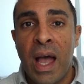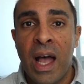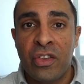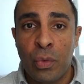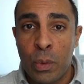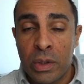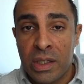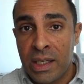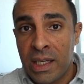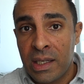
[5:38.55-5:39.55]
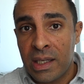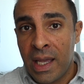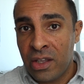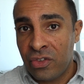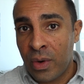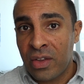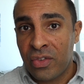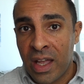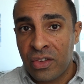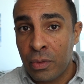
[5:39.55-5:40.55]
so we wouldn't need a stress
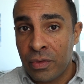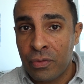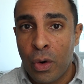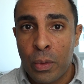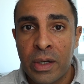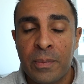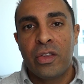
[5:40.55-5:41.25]
test moving forward.